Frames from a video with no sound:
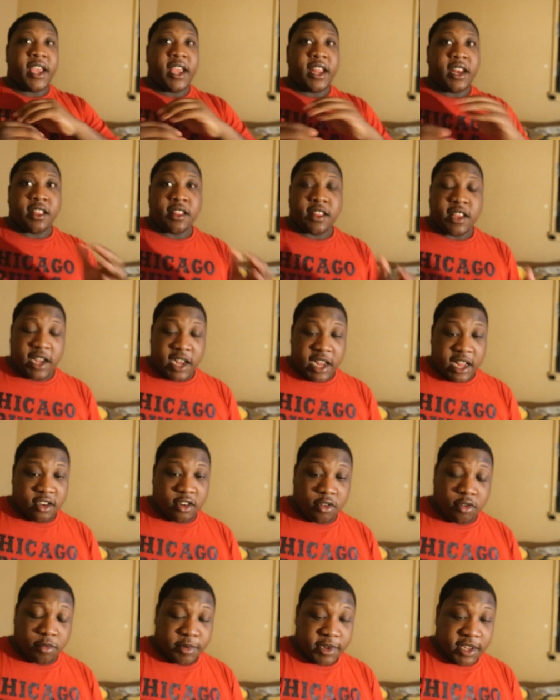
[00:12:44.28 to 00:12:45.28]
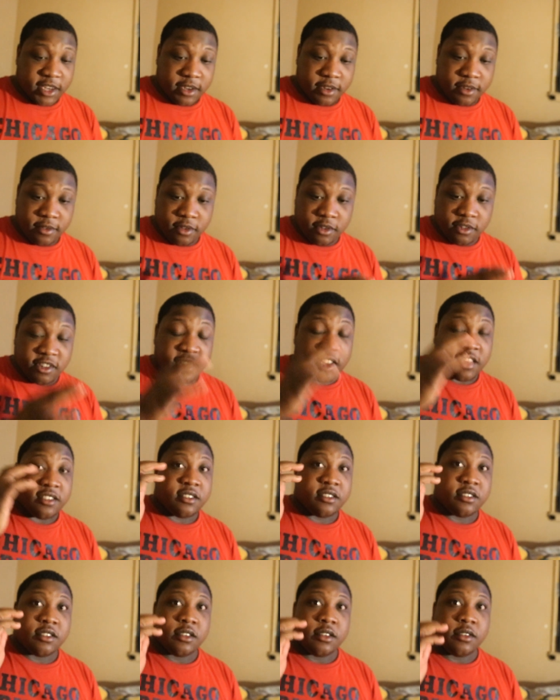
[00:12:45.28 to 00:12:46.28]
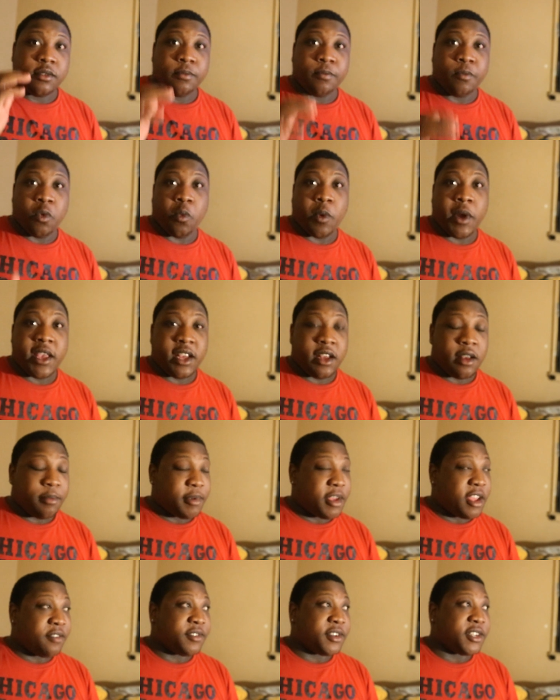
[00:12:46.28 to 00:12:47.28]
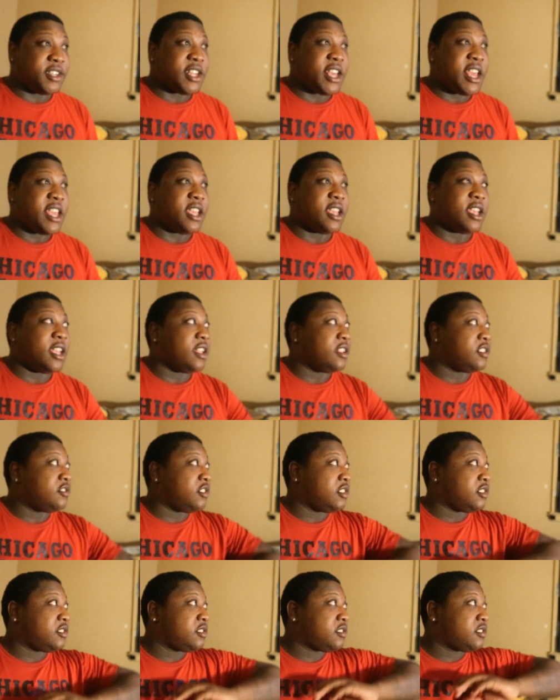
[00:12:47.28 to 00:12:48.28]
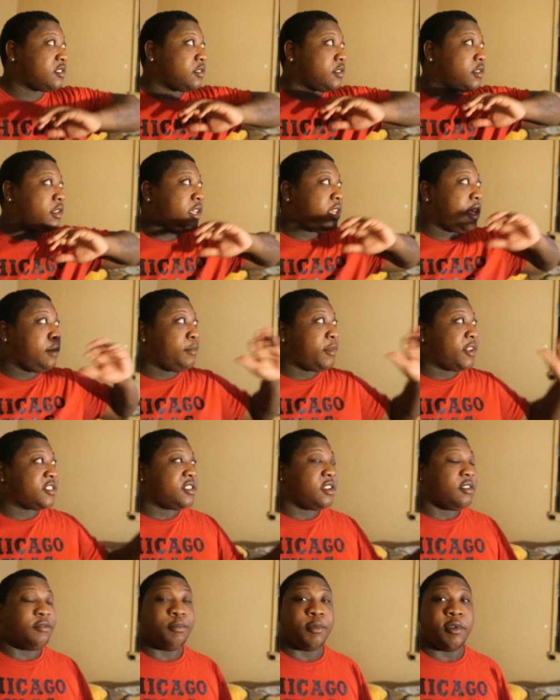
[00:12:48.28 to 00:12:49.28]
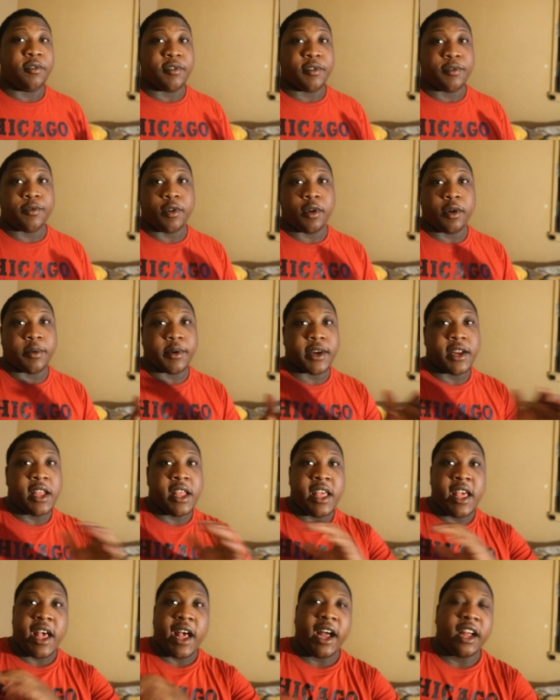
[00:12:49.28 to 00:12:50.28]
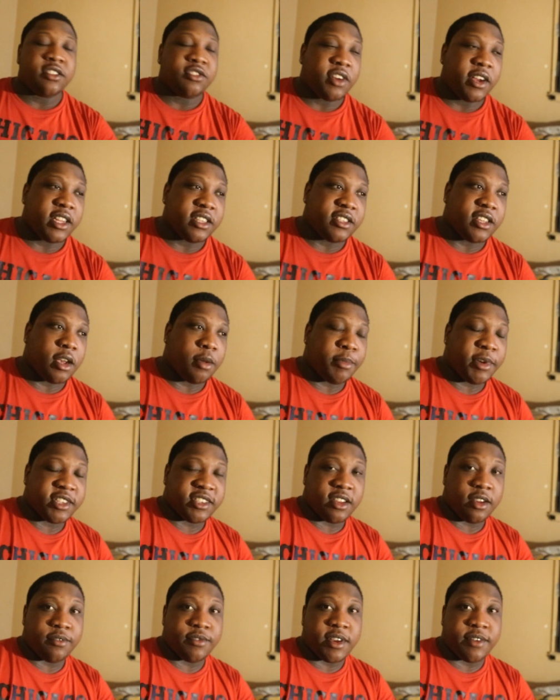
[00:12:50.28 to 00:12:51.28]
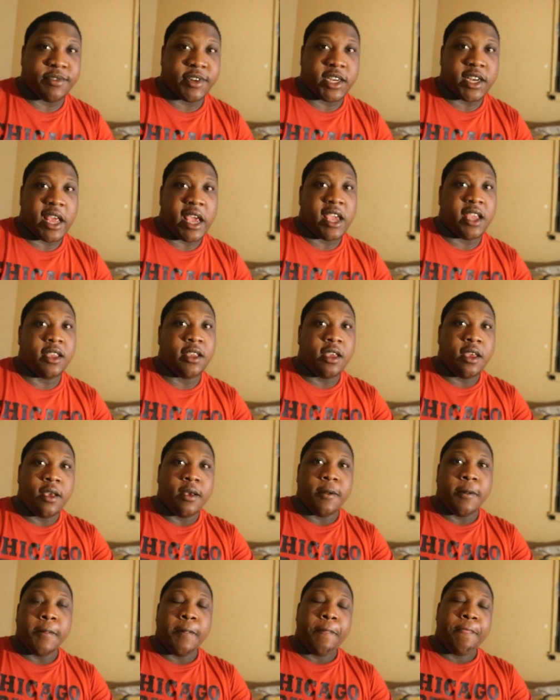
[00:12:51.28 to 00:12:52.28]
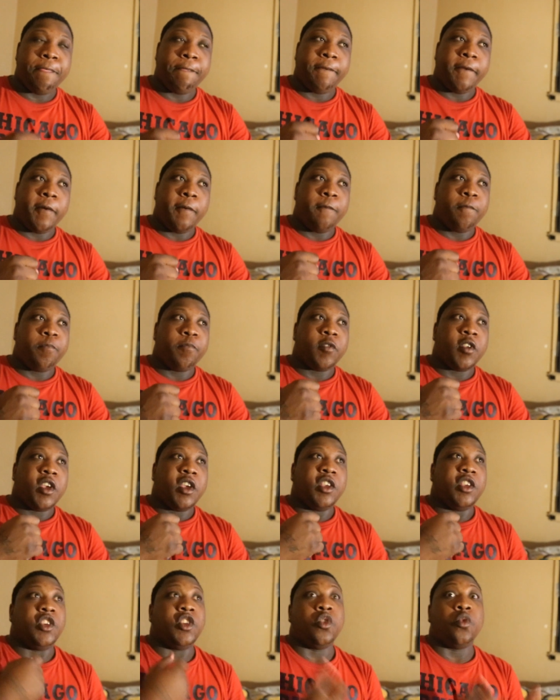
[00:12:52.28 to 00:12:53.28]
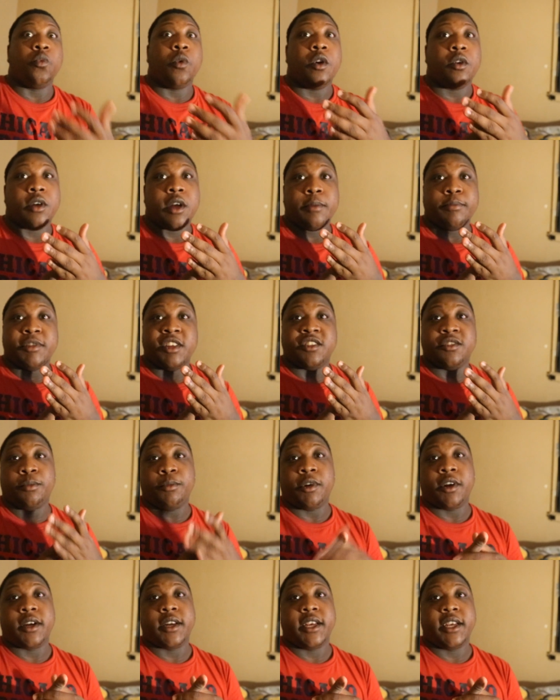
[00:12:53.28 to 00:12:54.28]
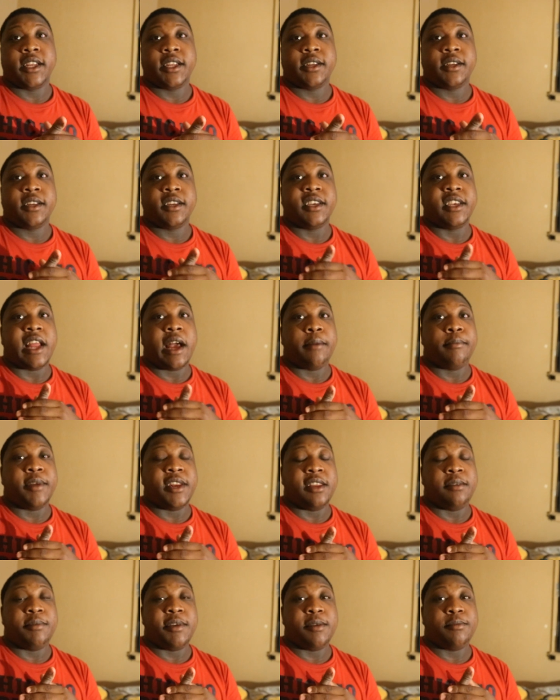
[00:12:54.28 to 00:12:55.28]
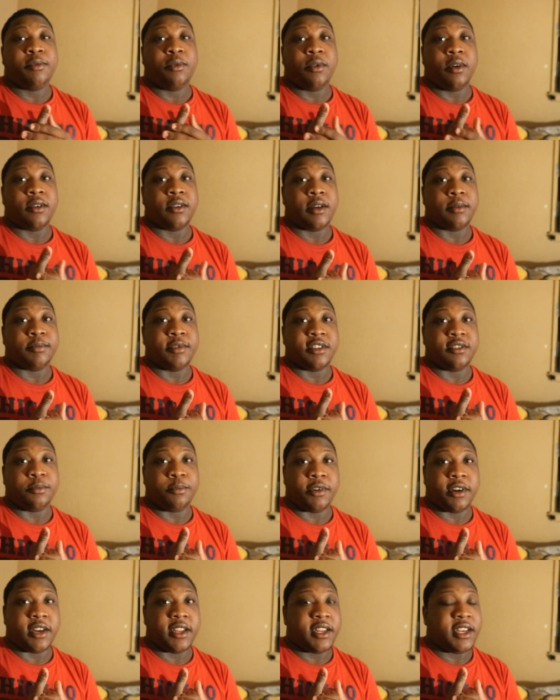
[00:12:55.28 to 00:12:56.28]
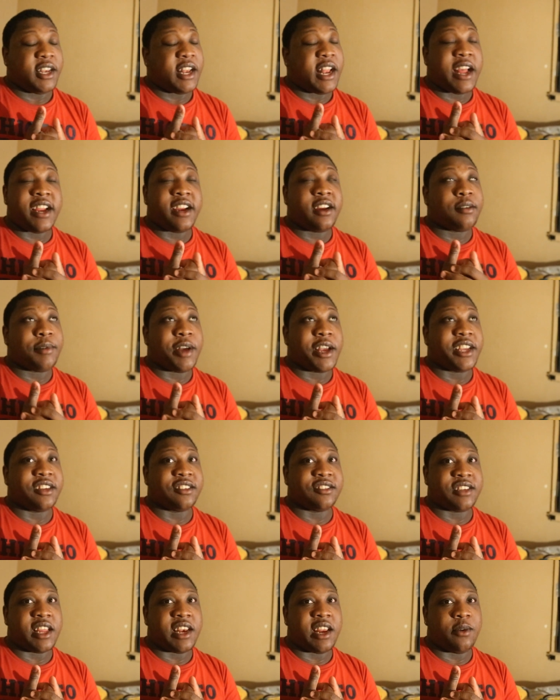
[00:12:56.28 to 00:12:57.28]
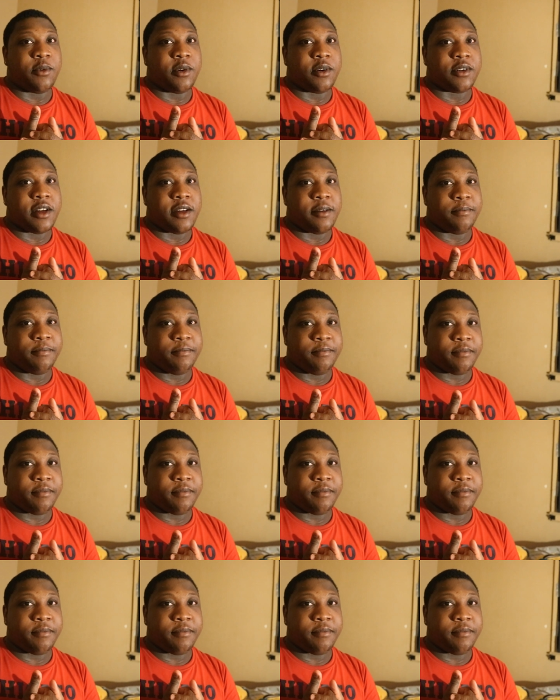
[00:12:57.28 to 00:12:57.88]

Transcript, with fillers: anything I do, but just wake up every day and just keep myself moving forward. I try and tell myself every day, you woke up this morning. Not many people woke up this morning. Not everybody could say they woke up.